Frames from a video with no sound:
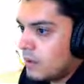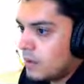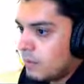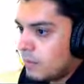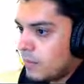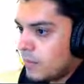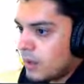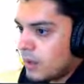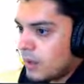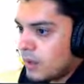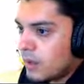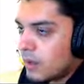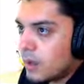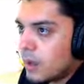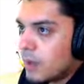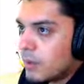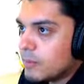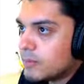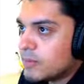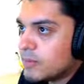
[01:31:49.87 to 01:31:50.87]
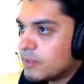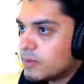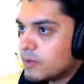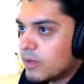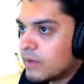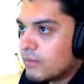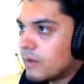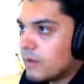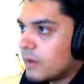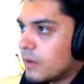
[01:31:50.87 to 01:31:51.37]
But I'm still trying to
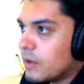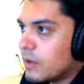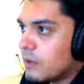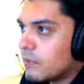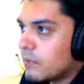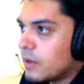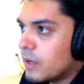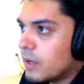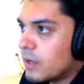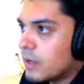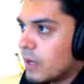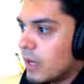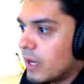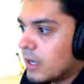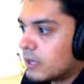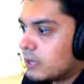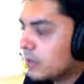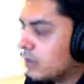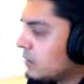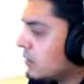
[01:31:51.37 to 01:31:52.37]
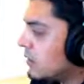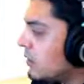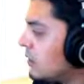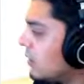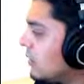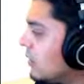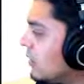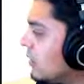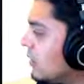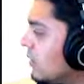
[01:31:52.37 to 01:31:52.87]
figure out if we could actually
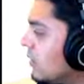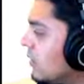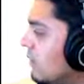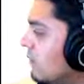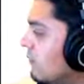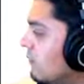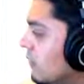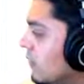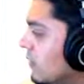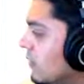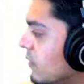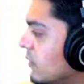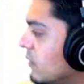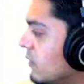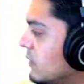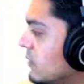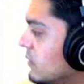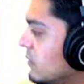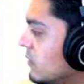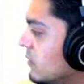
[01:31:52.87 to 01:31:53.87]
vary this.